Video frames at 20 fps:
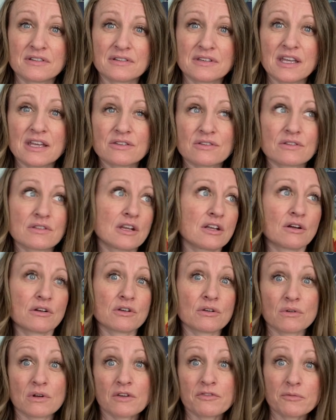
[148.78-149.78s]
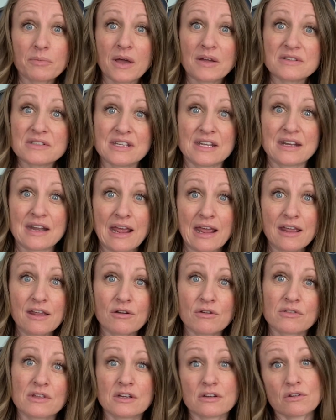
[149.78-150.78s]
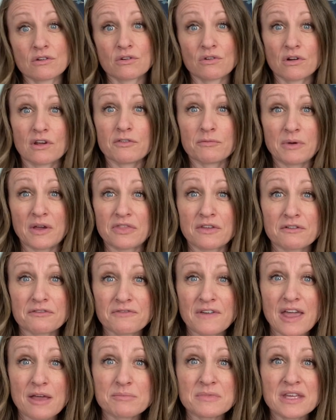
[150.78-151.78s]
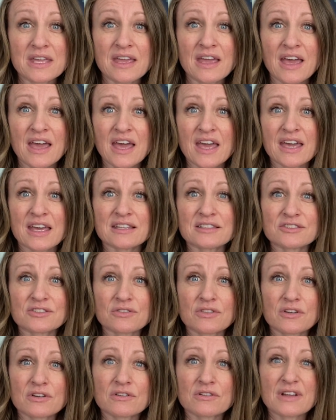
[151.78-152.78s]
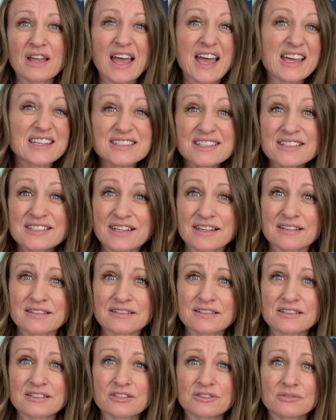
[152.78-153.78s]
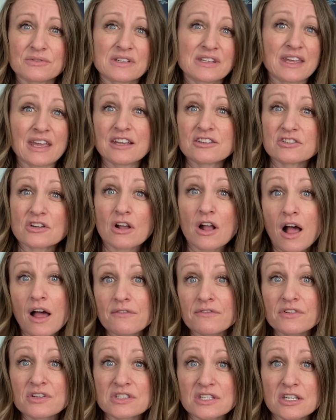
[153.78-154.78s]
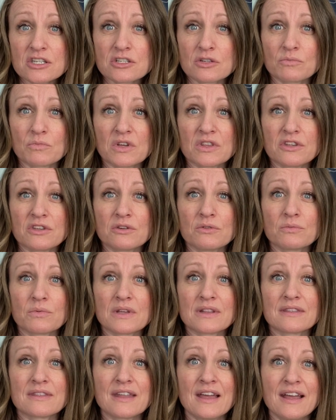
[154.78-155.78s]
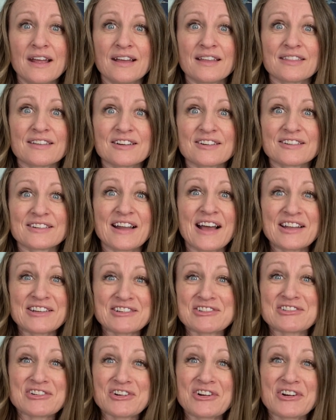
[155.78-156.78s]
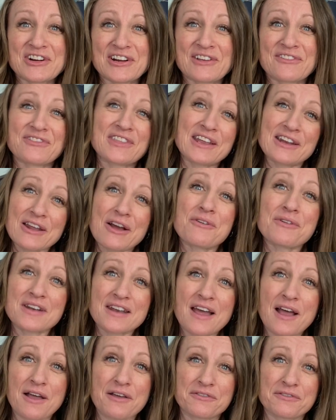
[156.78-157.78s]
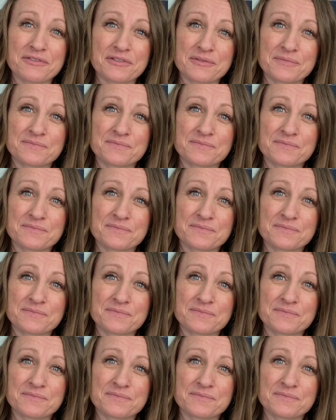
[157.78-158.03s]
Either they don't know enough about DNA or they don't know enough about their family. And so they're hesitant to engage in a conversation with you when they're not sure if they know enough.